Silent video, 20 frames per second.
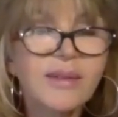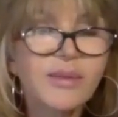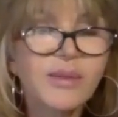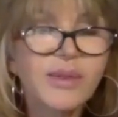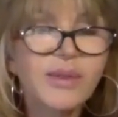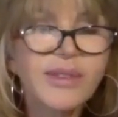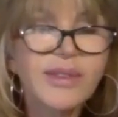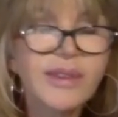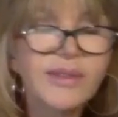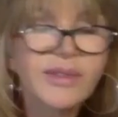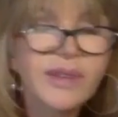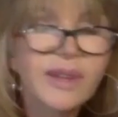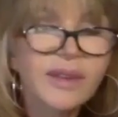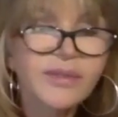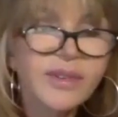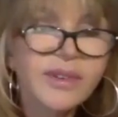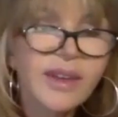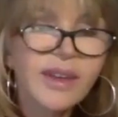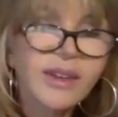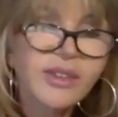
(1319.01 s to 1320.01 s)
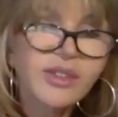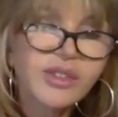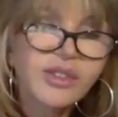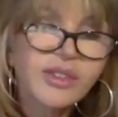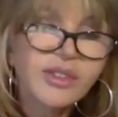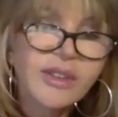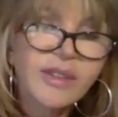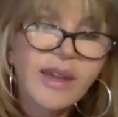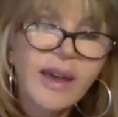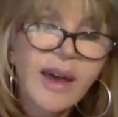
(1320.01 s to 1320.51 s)
receive an invitation
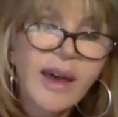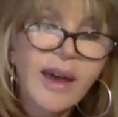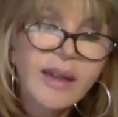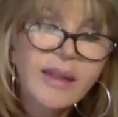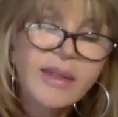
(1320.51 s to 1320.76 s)
to that.